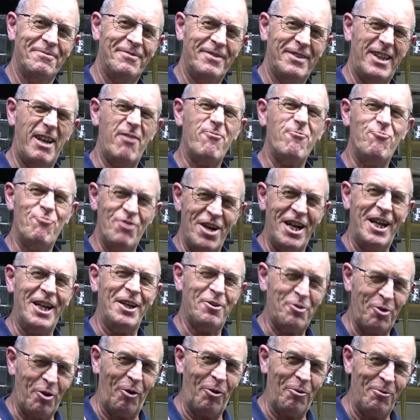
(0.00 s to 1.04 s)
They're really
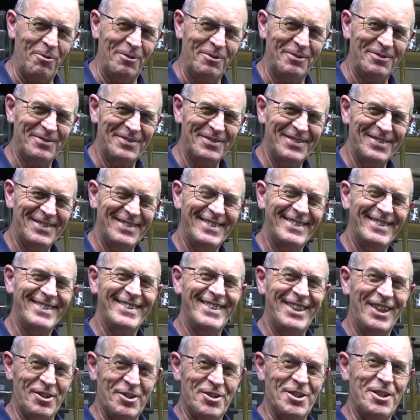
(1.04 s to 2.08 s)
cool.
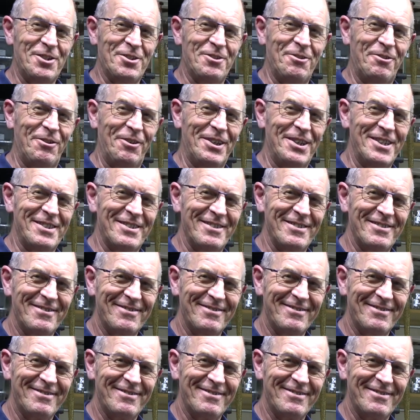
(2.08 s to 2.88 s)
I'll see you soon, guys.